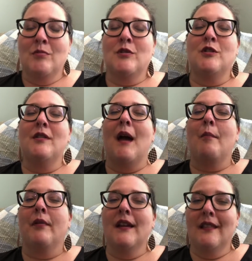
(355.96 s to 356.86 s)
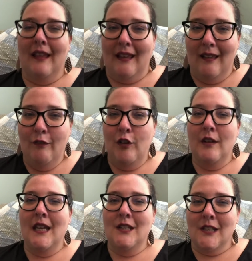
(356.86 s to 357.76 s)
do that breathing if you
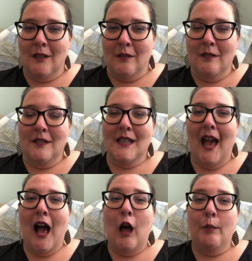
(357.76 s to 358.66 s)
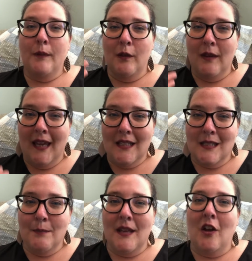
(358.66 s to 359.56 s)
need to, to help you get
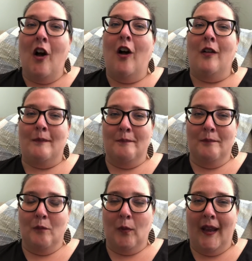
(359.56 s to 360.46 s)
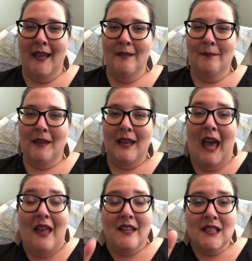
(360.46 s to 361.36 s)
to be calm, right?
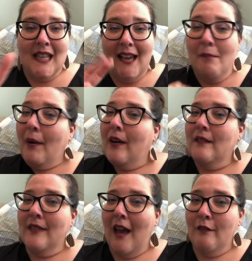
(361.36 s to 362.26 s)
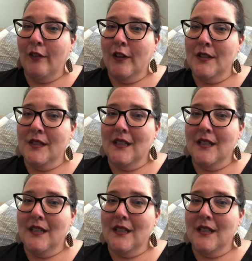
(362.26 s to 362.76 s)
The second part of that verse